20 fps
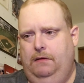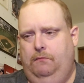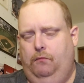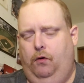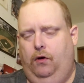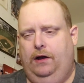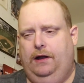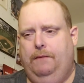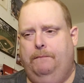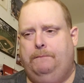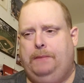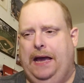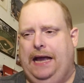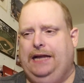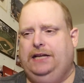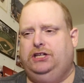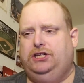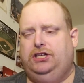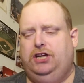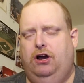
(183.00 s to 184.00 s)
more
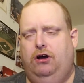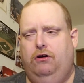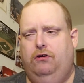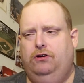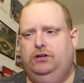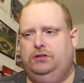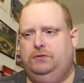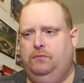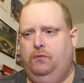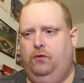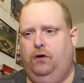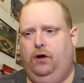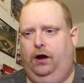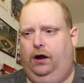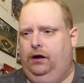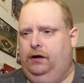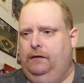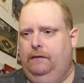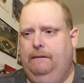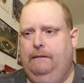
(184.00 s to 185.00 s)
debate shows,
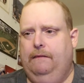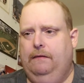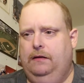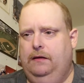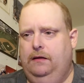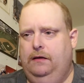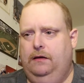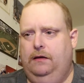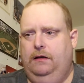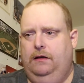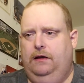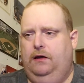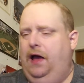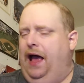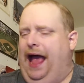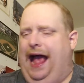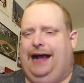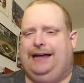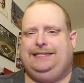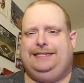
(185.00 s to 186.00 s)
more
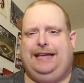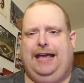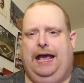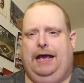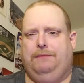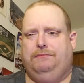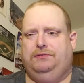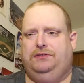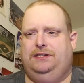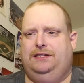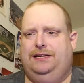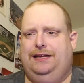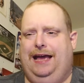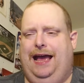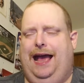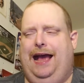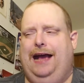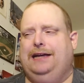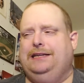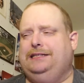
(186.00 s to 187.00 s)
X Games. The
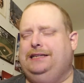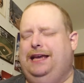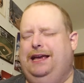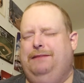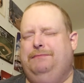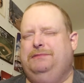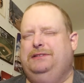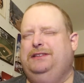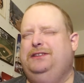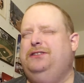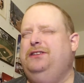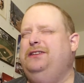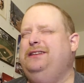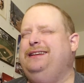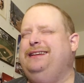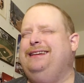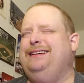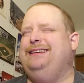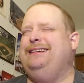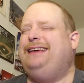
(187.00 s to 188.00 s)
X Games.
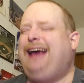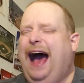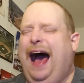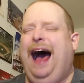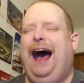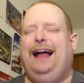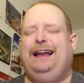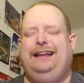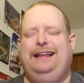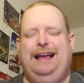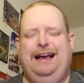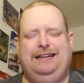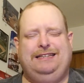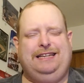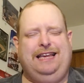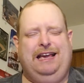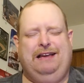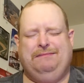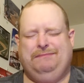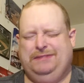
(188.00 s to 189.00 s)
Good God, the X
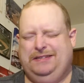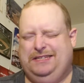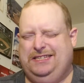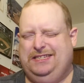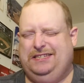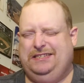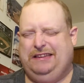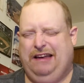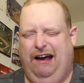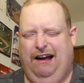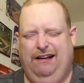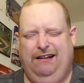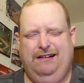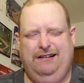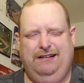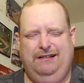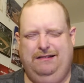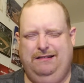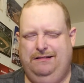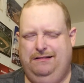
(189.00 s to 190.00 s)
Games suck.